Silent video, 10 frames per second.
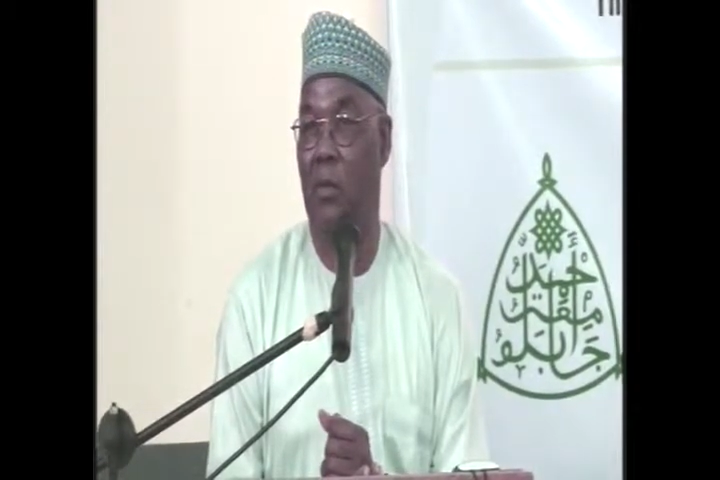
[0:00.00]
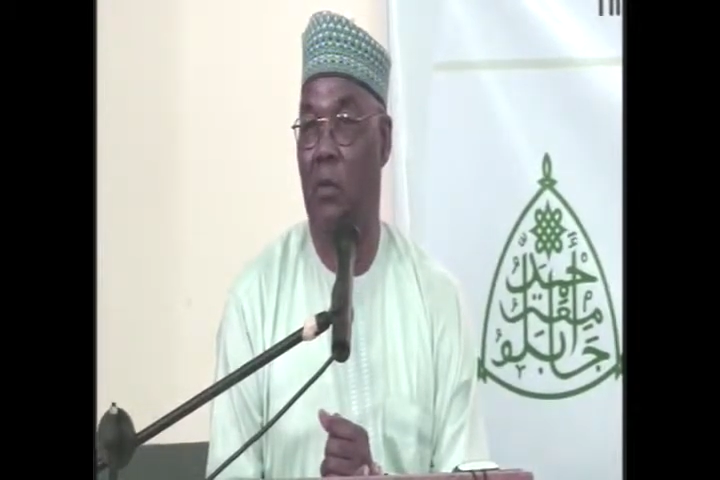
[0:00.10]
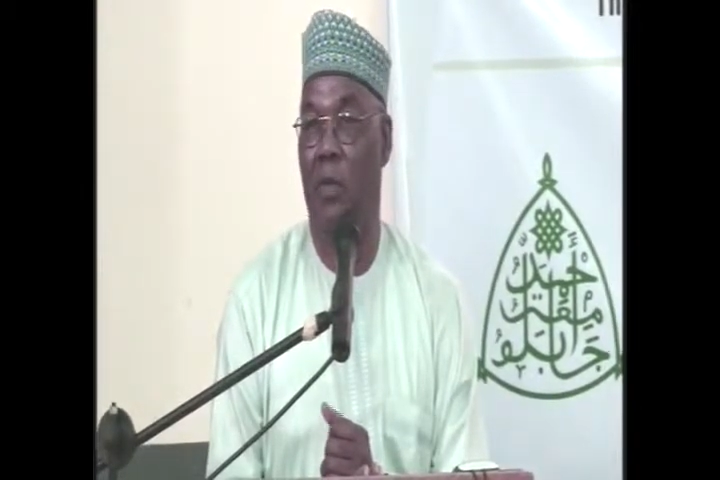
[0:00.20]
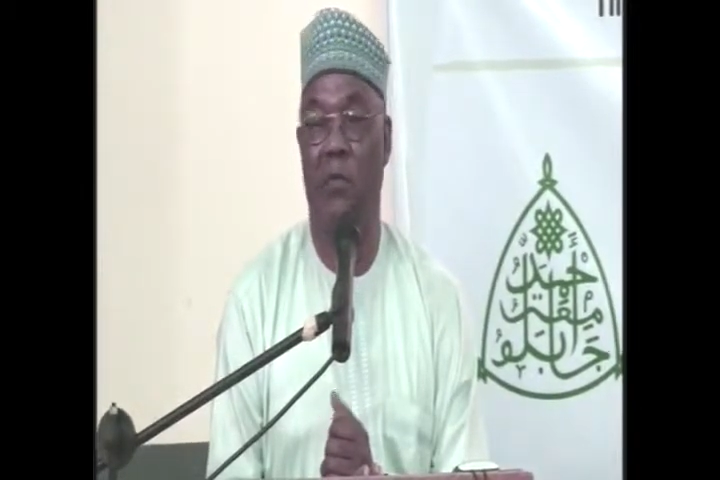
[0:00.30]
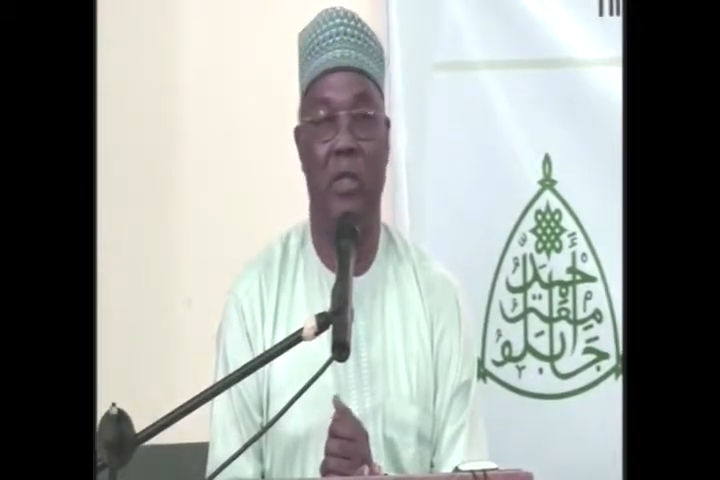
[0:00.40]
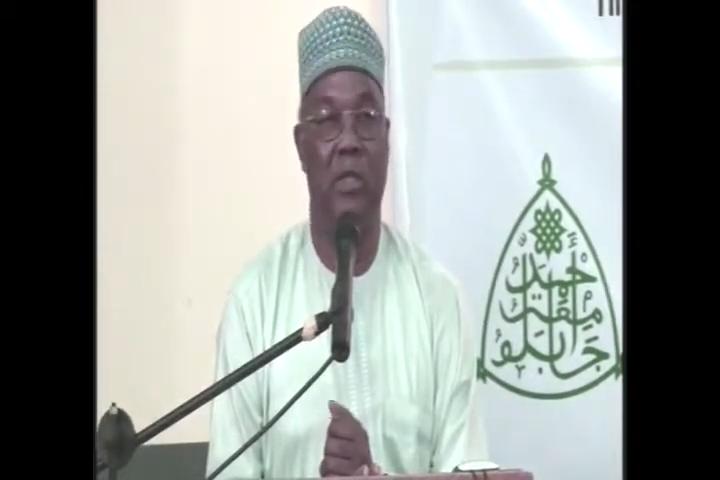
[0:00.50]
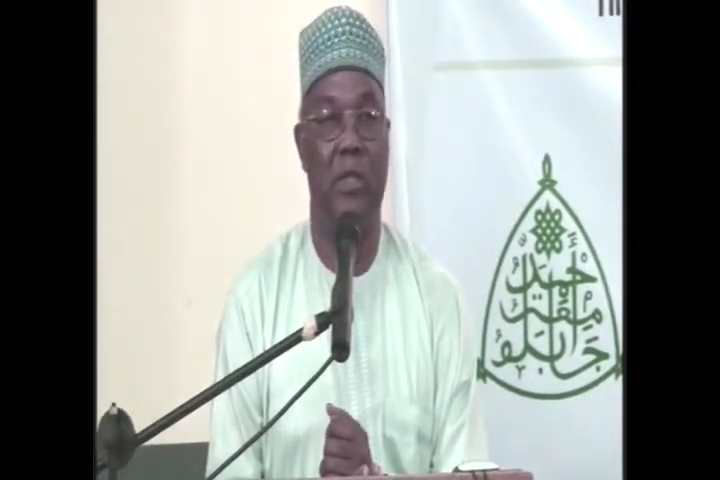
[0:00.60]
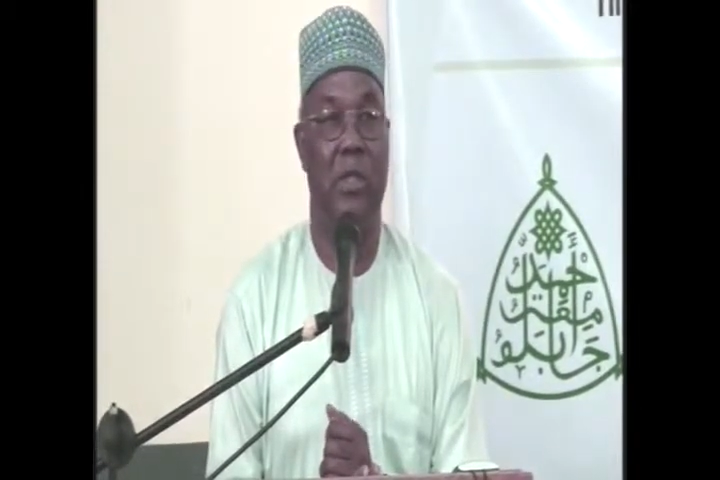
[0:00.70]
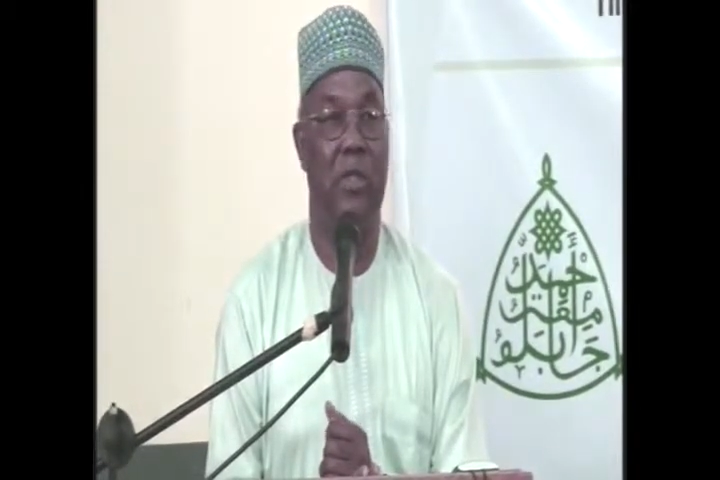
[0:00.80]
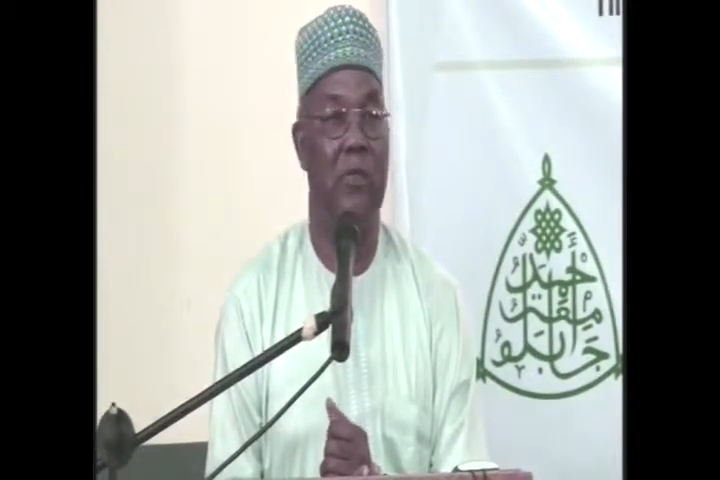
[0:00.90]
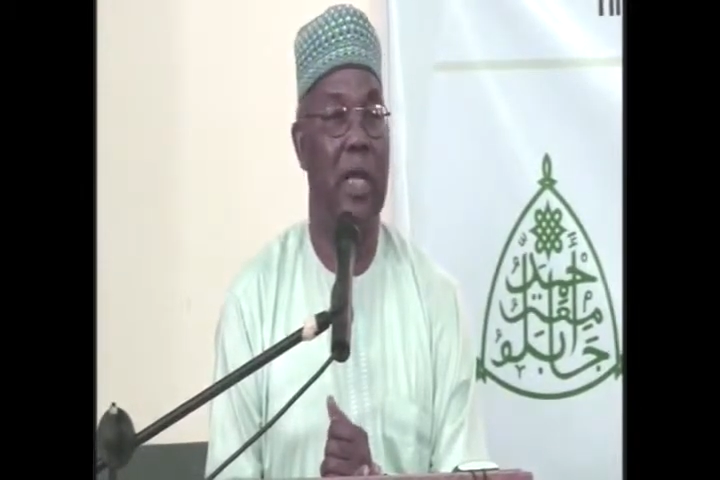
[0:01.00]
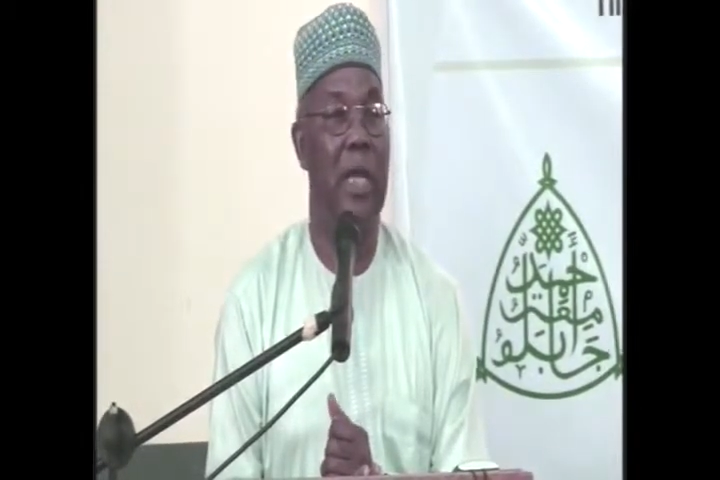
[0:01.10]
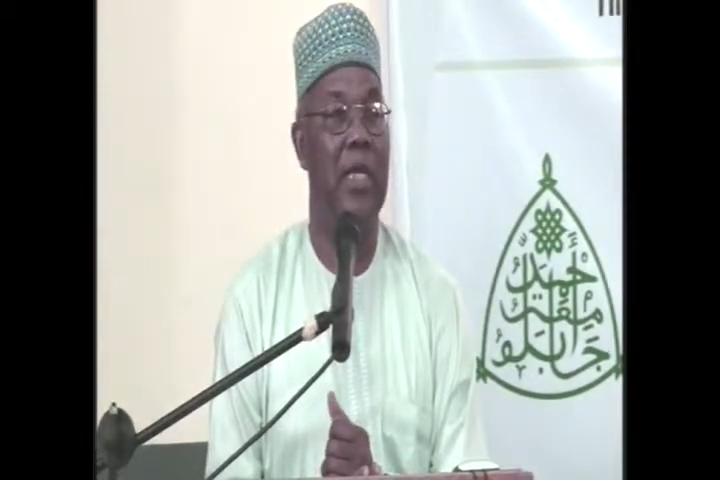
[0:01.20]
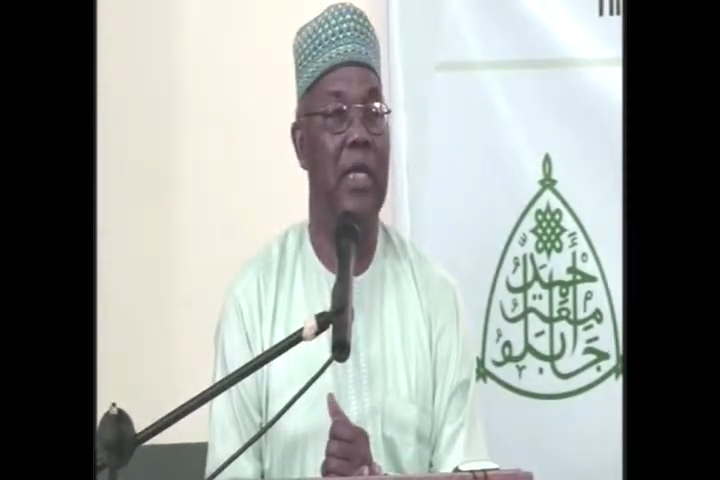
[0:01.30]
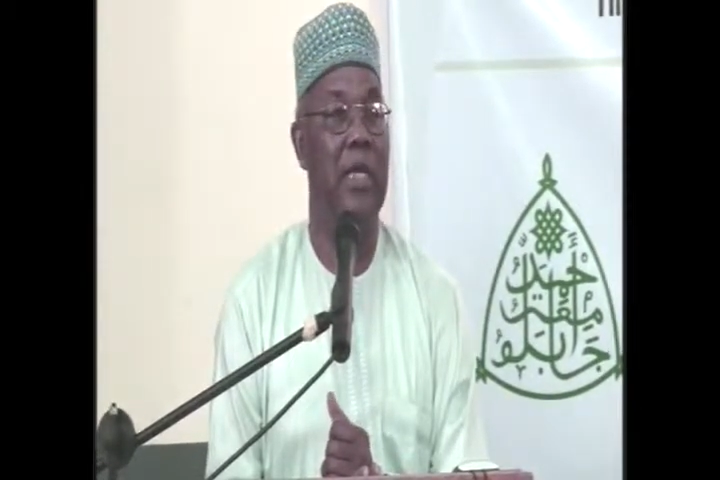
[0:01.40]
we have not received any